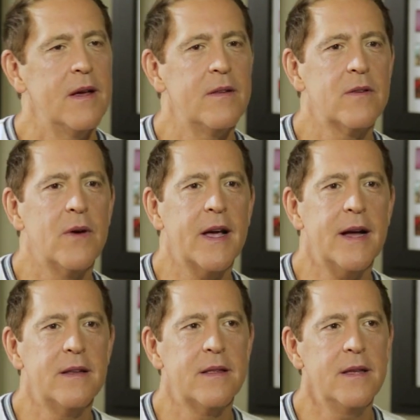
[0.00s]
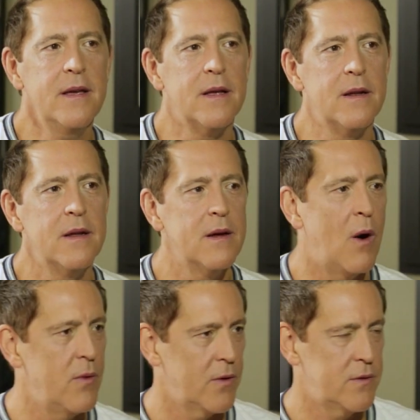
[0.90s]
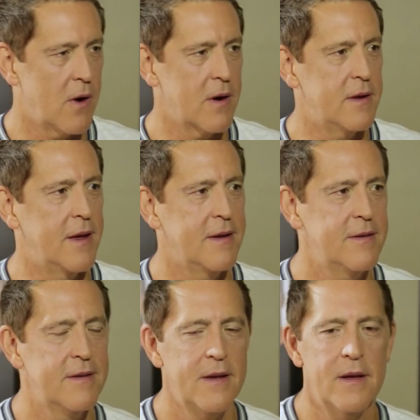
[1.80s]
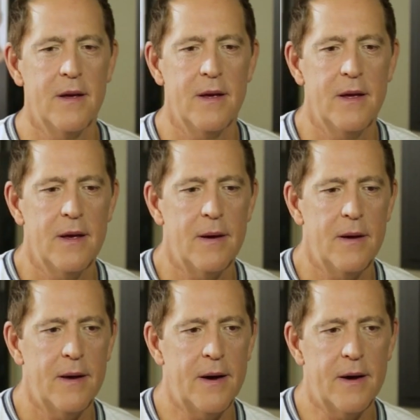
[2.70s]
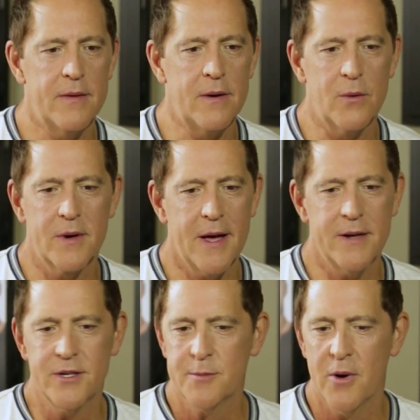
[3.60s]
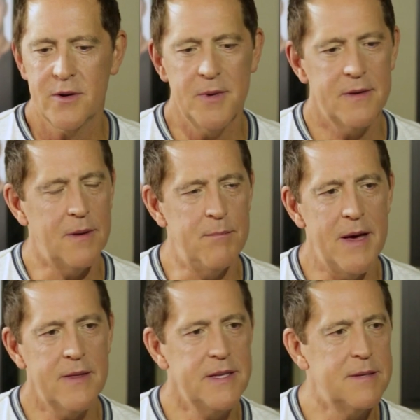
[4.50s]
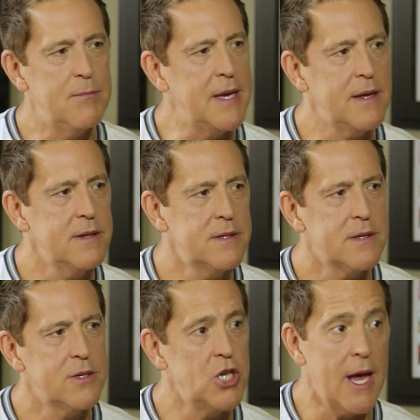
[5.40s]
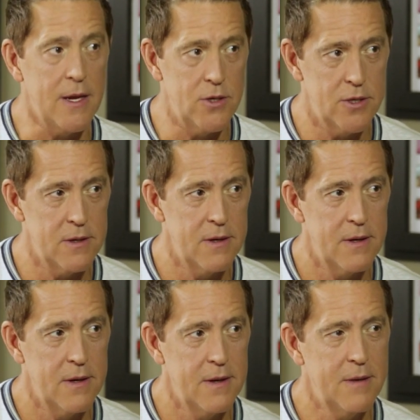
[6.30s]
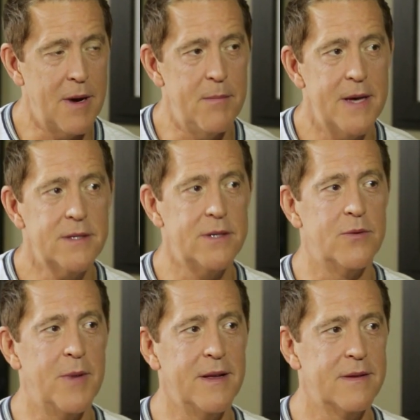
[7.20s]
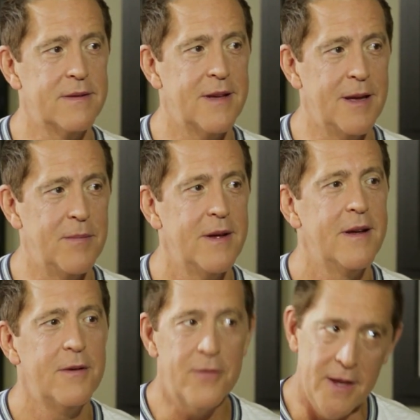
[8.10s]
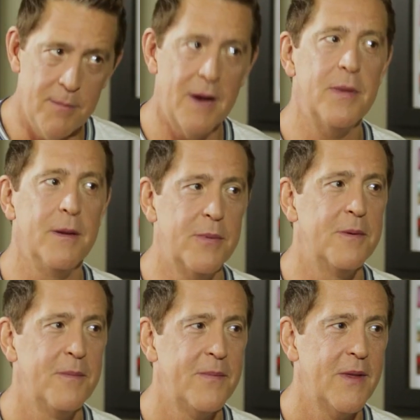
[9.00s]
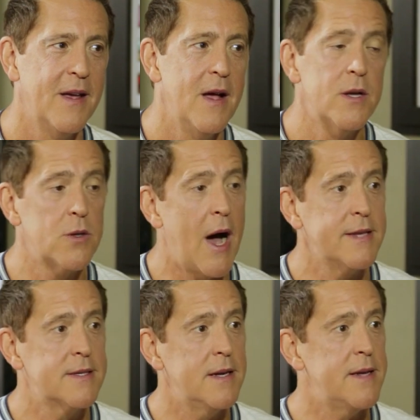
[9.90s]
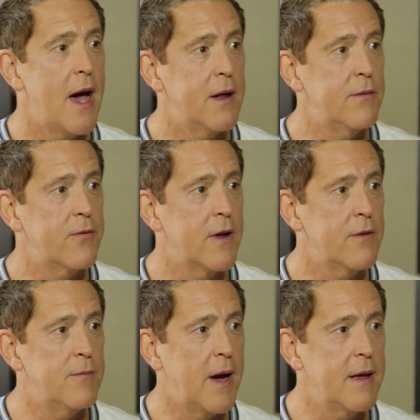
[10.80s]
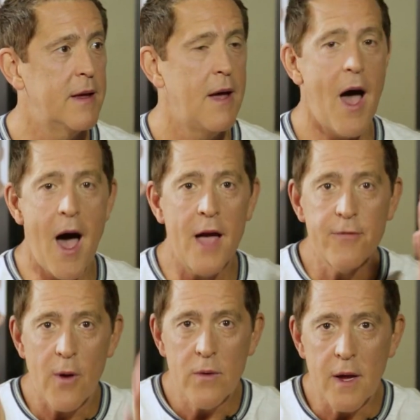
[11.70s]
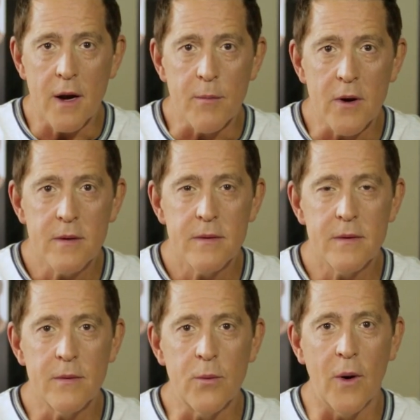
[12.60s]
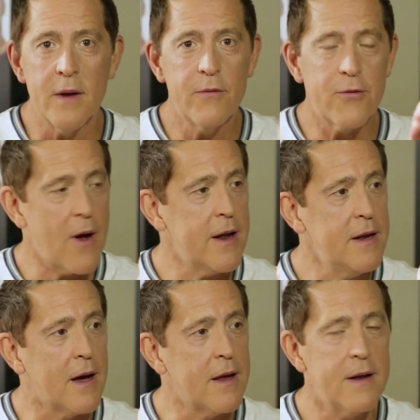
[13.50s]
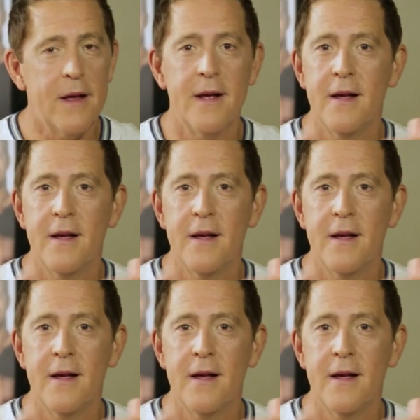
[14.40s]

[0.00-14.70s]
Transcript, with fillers: And so I got to thinking on those dark days, uh, the Lord kind of just spoke to me and said, Methods and means change. My message remains the same feed my people. So I sat down in front of my iPhone camera one Friday night